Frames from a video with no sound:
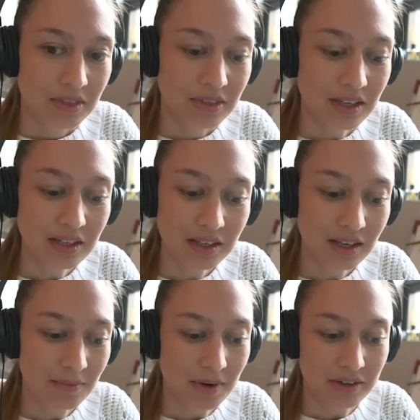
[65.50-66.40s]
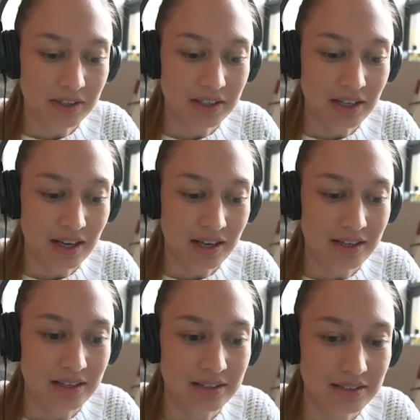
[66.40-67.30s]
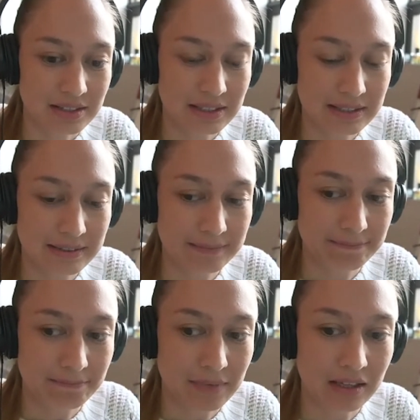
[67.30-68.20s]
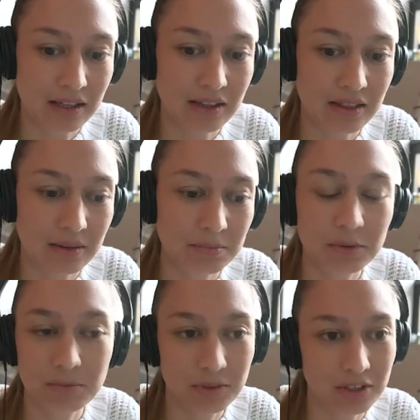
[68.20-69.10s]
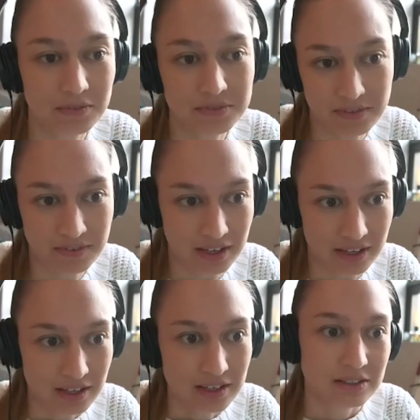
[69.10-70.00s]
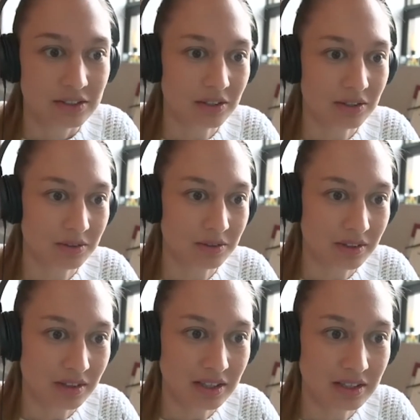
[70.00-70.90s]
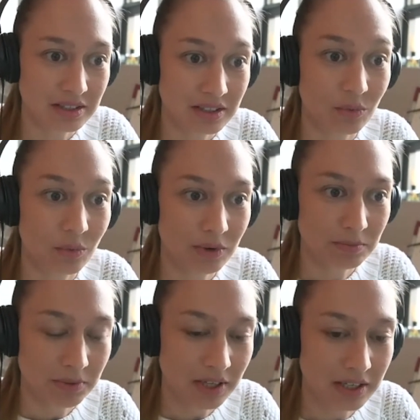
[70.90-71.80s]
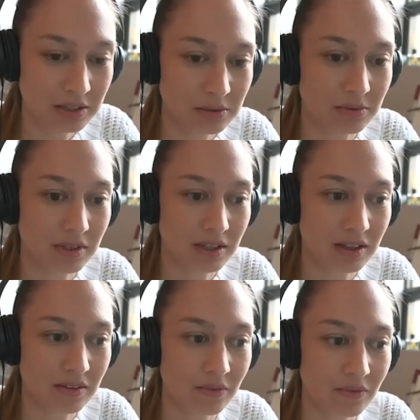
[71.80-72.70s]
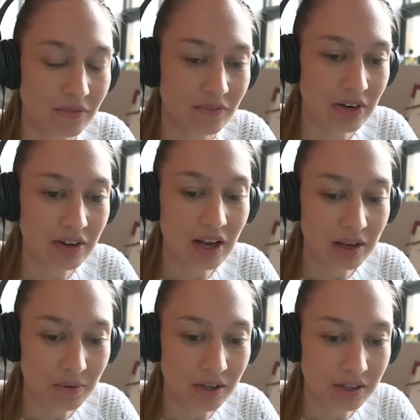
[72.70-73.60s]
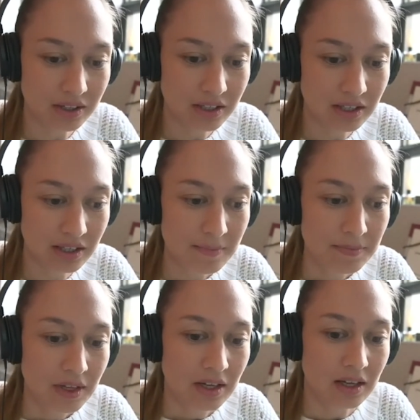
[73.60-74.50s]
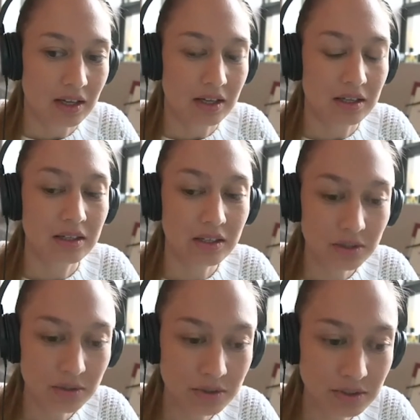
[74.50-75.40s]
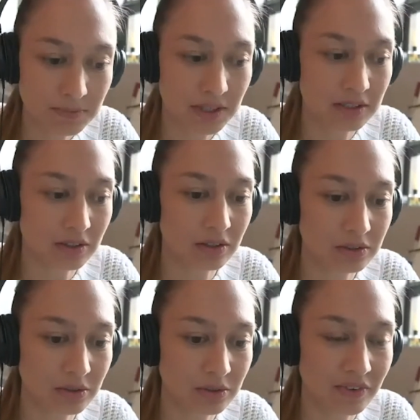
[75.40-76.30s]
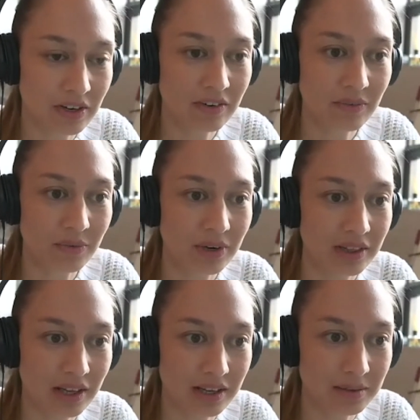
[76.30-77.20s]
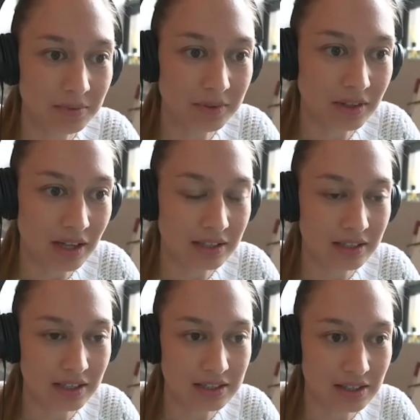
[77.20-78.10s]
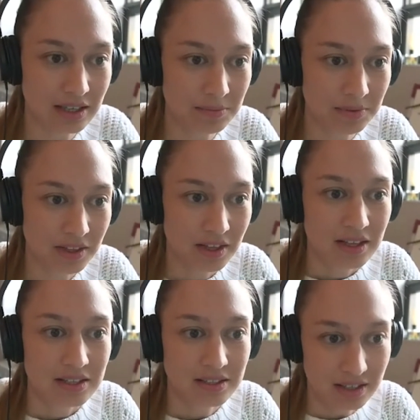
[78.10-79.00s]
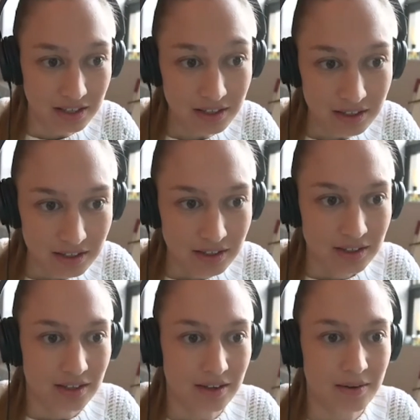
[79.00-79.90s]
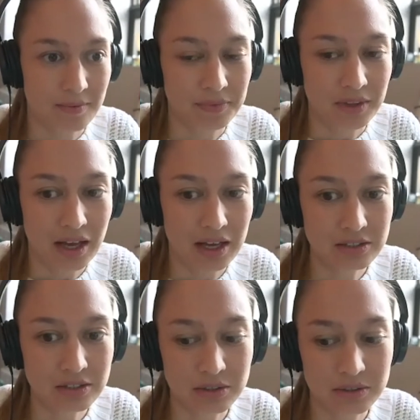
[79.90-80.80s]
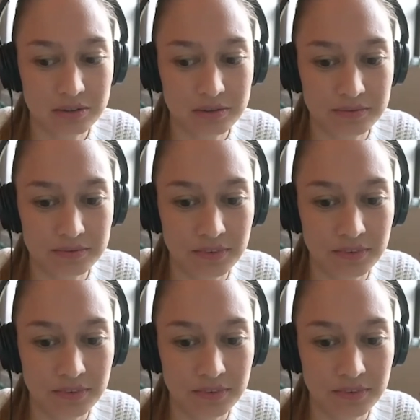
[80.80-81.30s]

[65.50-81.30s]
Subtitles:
thinking about it as the Bloomberg of DeFi. So this one place with very high quality news, but also very reliable and in-depth data. And so